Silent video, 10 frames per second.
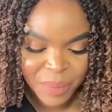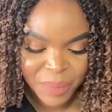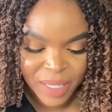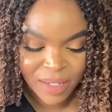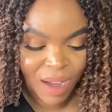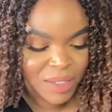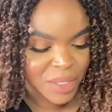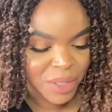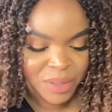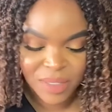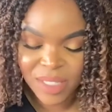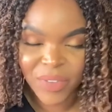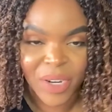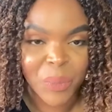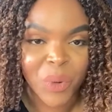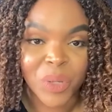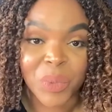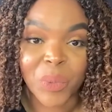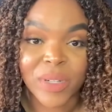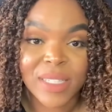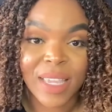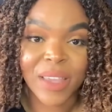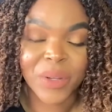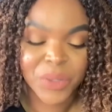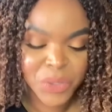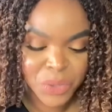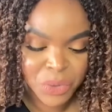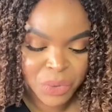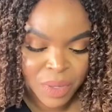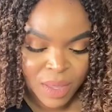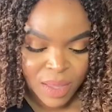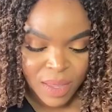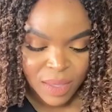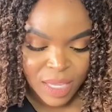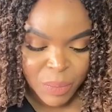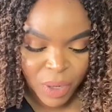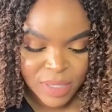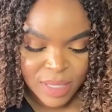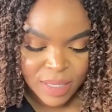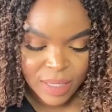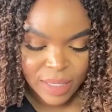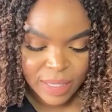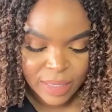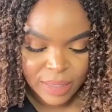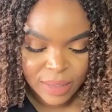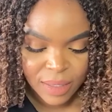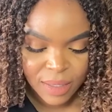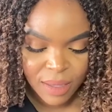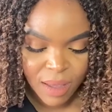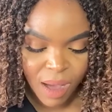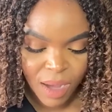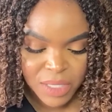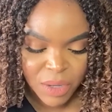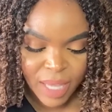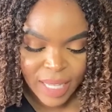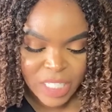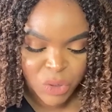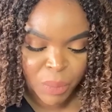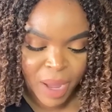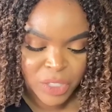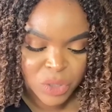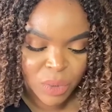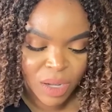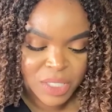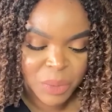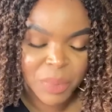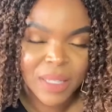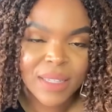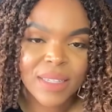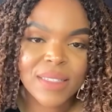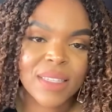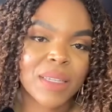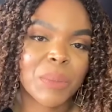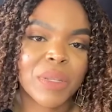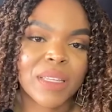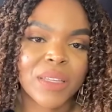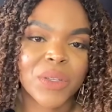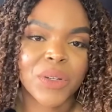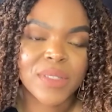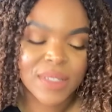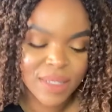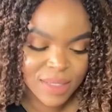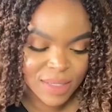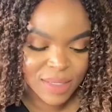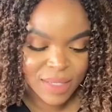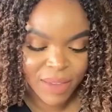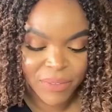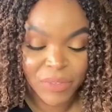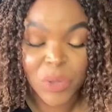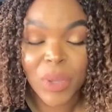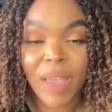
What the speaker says: It also is just very important we work together to keep our city clean. Also, I'd like to remind you all to please complete your census if you have